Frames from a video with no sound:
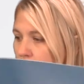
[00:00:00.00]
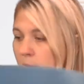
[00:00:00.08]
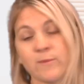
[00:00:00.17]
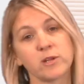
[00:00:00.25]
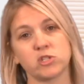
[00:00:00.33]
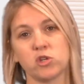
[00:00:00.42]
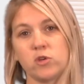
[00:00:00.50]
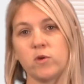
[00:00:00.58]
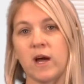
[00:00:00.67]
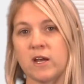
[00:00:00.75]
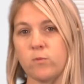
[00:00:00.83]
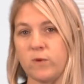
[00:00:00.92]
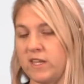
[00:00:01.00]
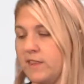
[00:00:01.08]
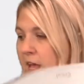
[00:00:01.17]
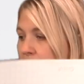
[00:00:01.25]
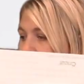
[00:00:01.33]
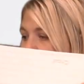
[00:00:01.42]
I'm going to show you how to weed
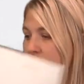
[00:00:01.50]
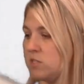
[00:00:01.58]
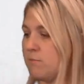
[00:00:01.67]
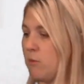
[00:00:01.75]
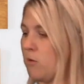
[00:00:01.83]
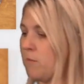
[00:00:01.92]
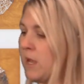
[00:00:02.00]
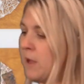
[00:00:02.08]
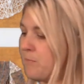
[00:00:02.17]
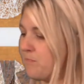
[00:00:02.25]
that in just a moment.